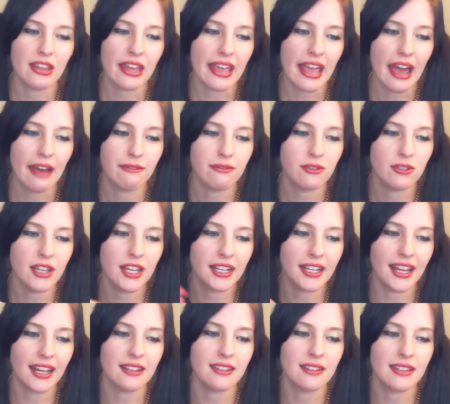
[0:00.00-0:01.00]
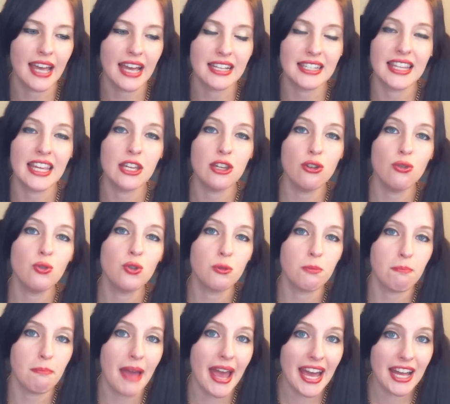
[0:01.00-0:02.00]
as they
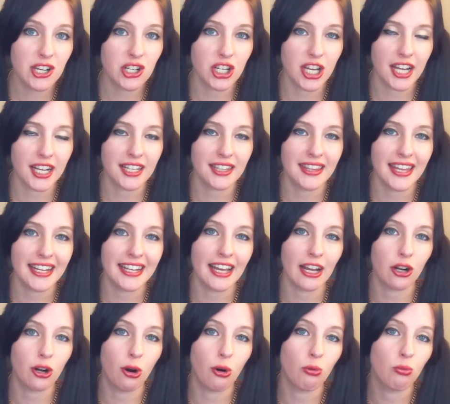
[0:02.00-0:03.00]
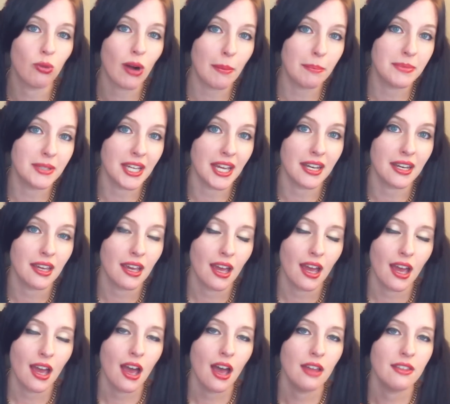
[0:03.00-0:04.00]
use magic, they get corrupted.
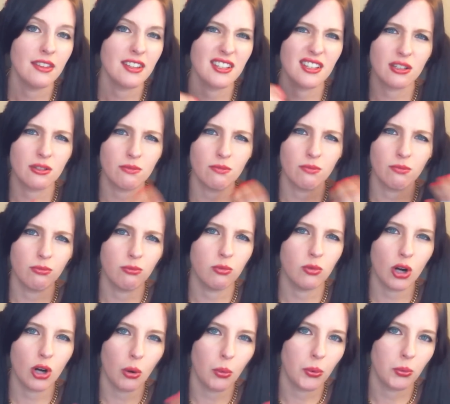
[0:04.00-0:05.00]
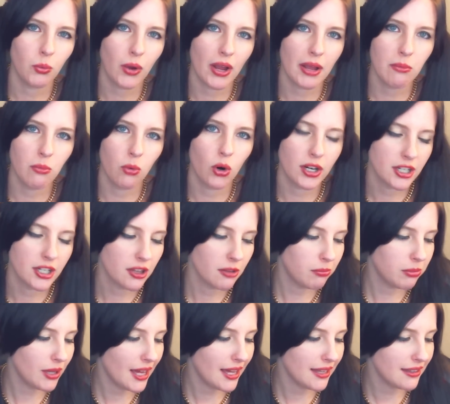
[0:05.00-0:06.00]
This is going way more into the
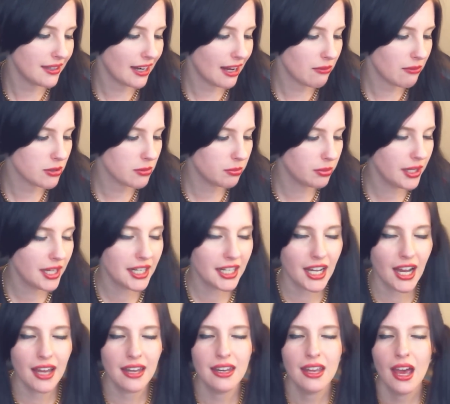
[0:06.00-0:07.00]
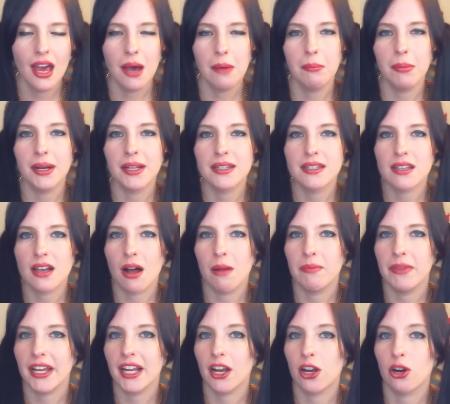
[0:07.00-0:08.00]
plot than I was planning on, but
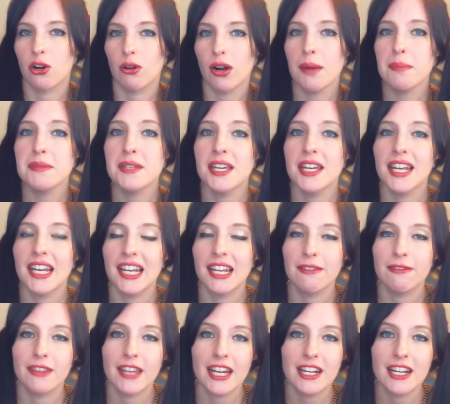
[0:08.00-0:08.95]
they get corrupted, and if